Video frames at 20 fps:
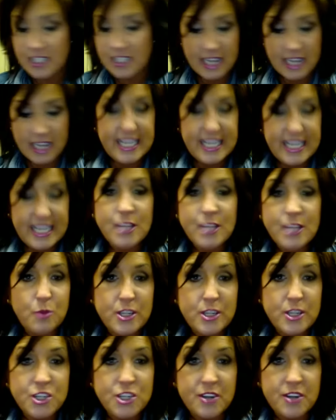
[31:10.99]
takes what
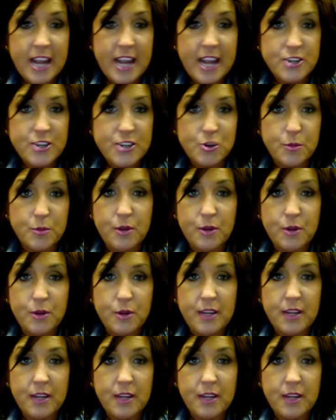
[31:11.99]
your natural beauty is